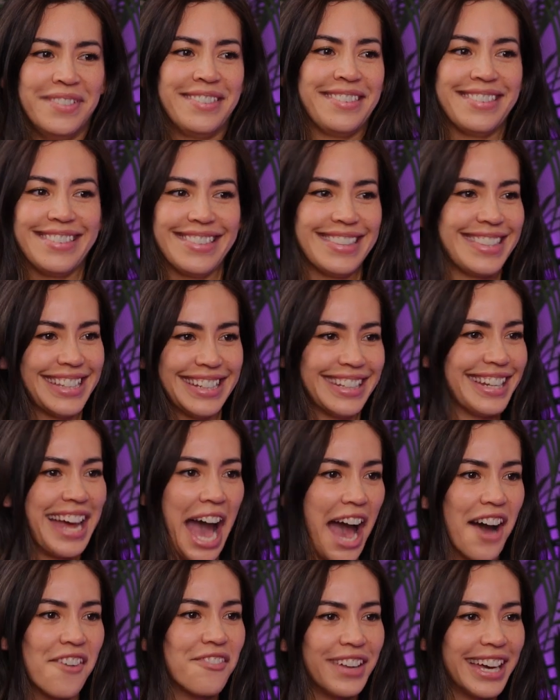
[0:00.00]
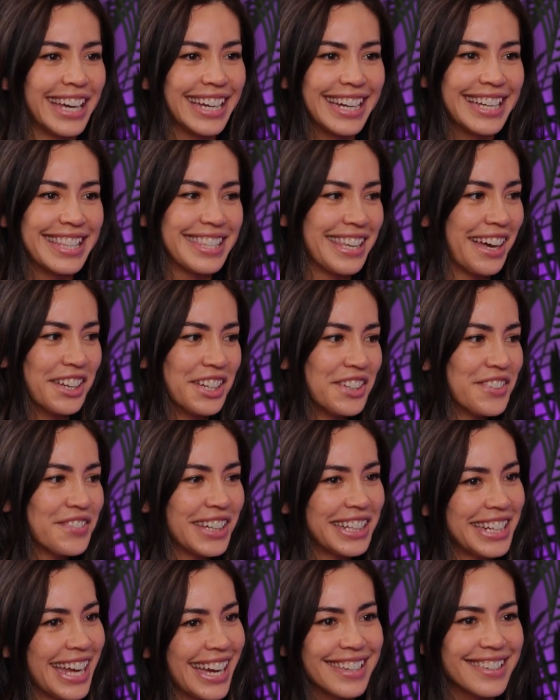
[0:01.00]
just didn't have like a ton of
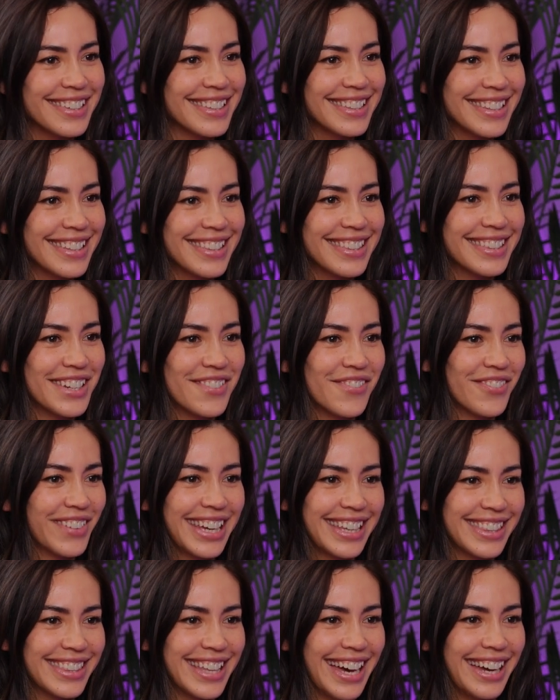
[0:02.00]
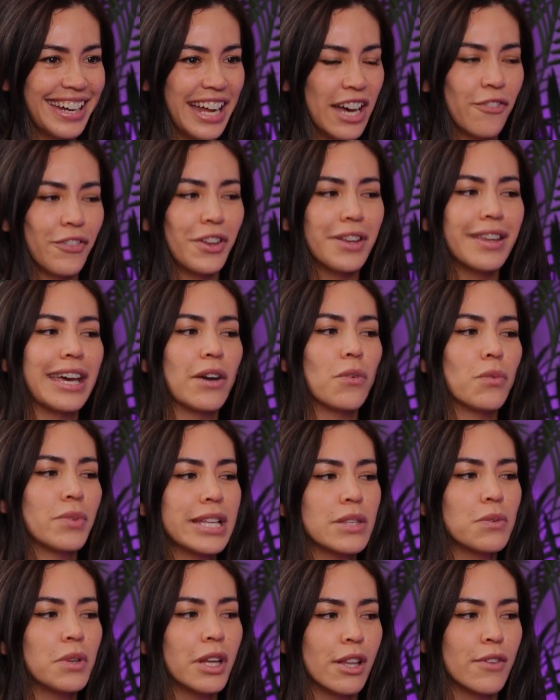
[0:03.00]
connections and stuff like that. I feel like
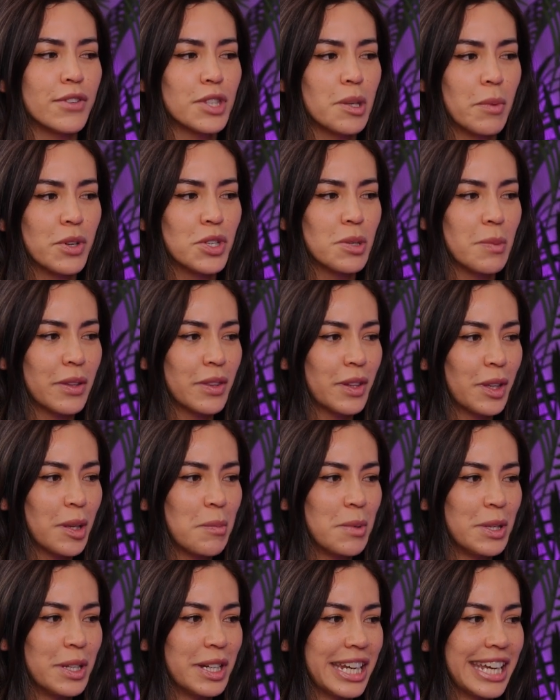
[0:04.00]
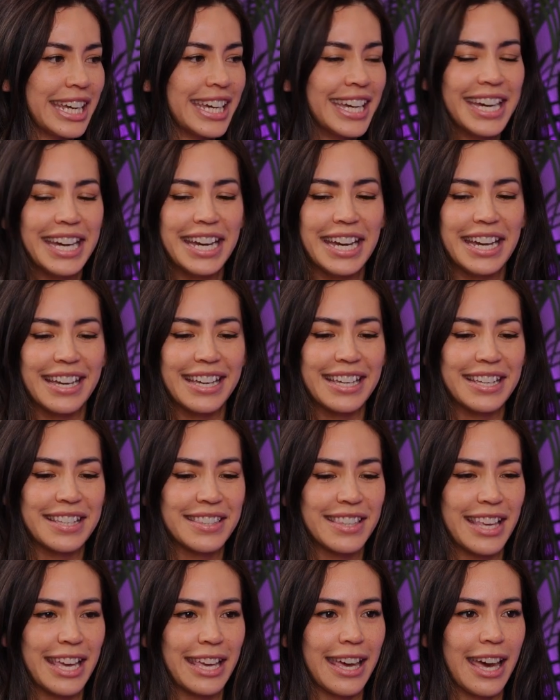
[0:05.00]
that's what I love so much about the community is
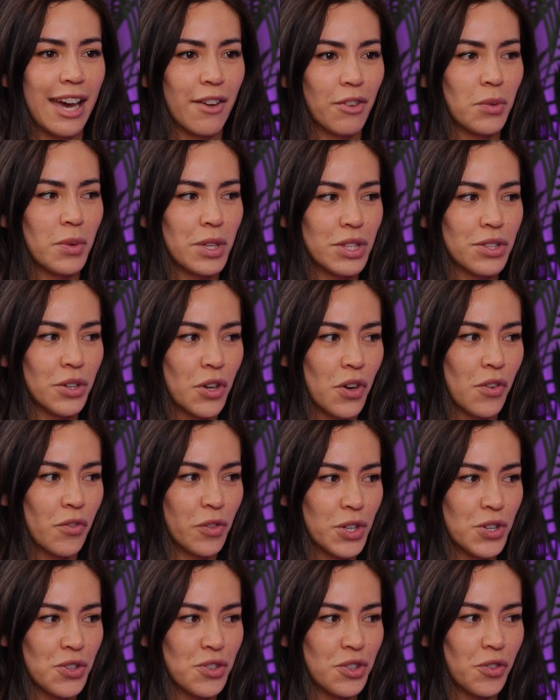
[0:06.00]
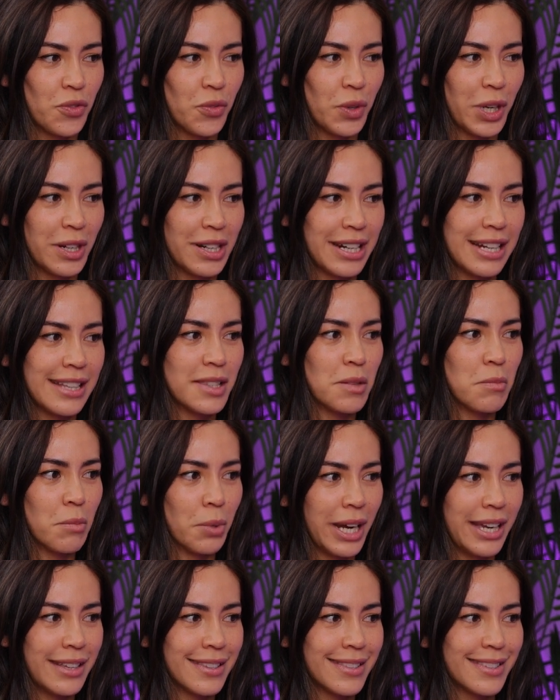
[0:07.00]
like everyone's their own version of weird and it's
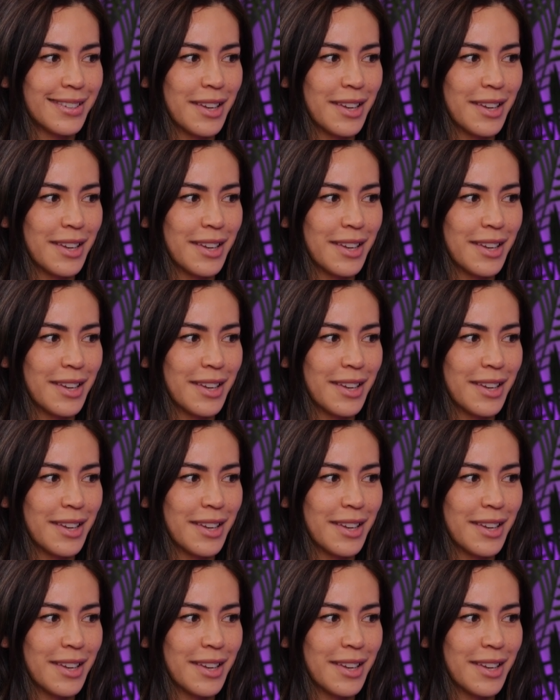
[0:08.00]
embraced.